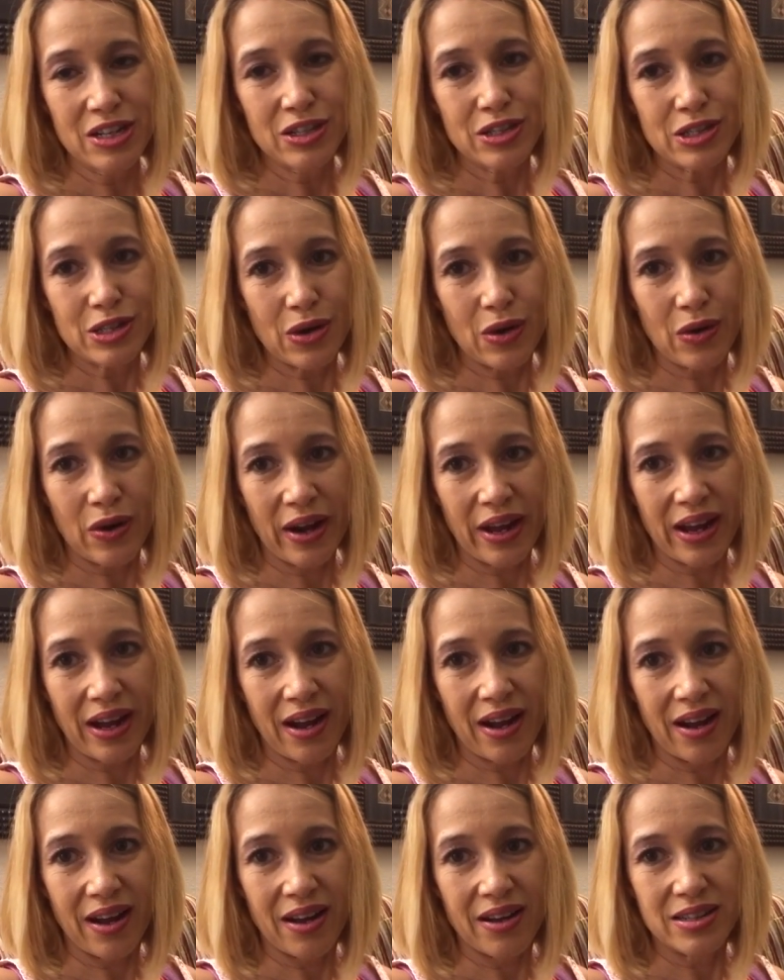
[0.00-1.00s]
So I
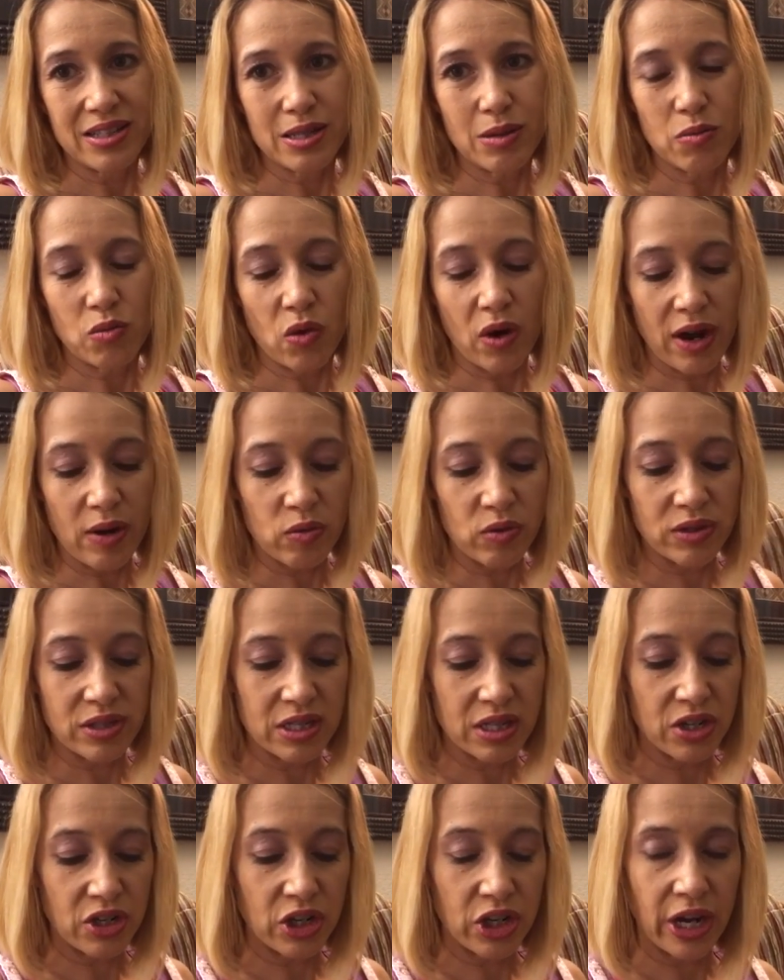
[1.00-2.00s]
had some wine with
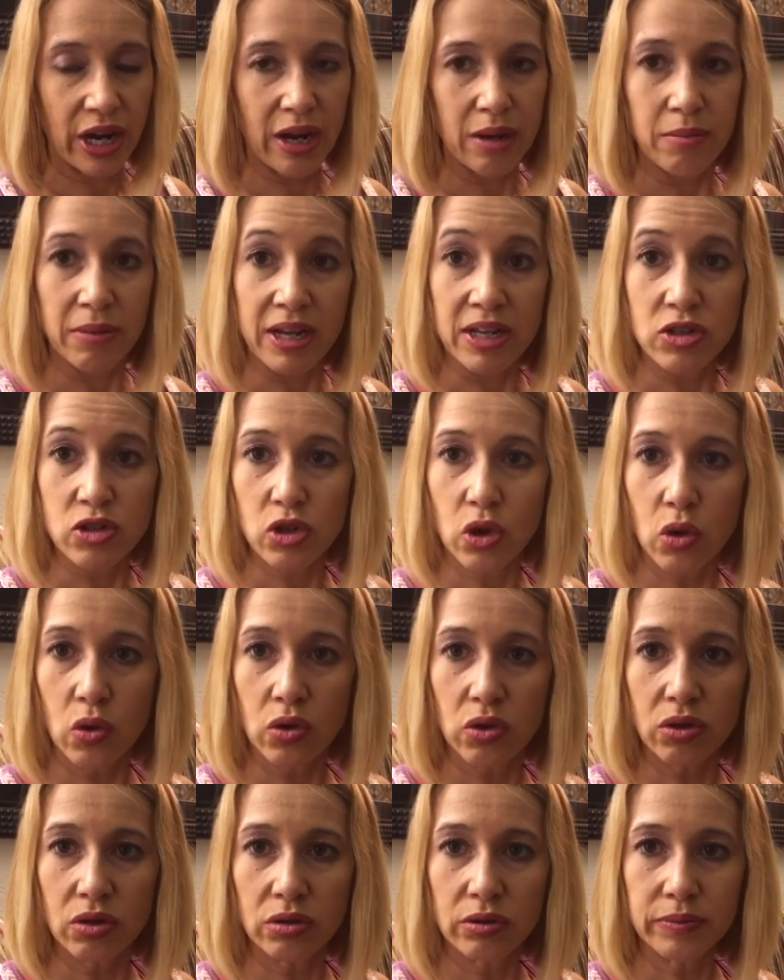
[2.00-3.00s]
dinner, and my
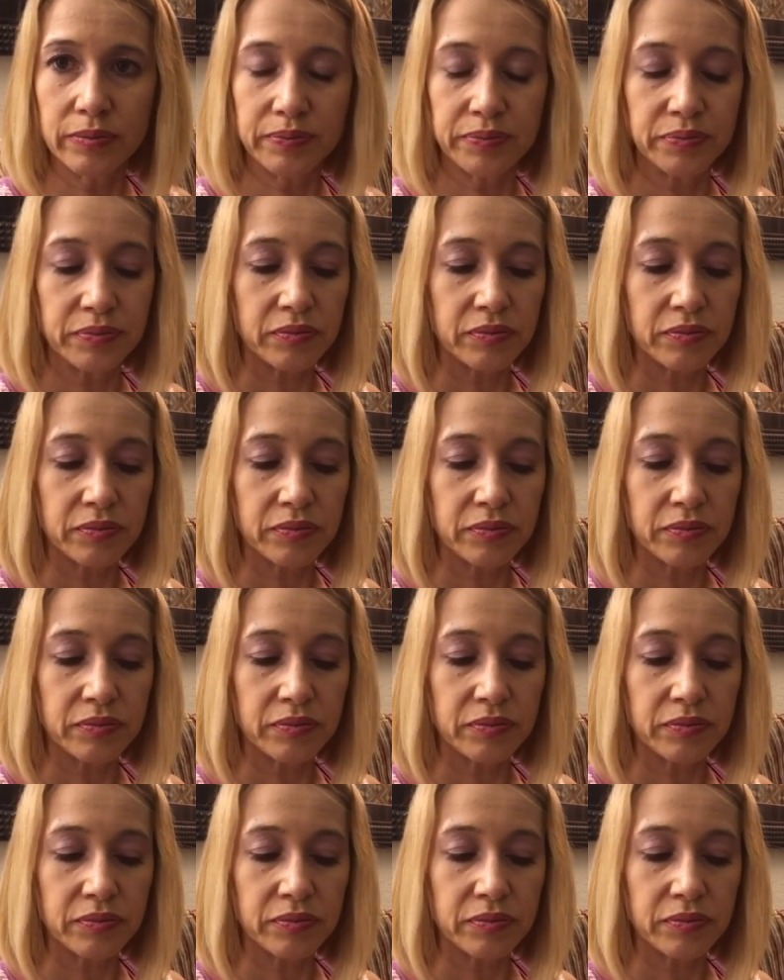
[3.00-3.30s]
total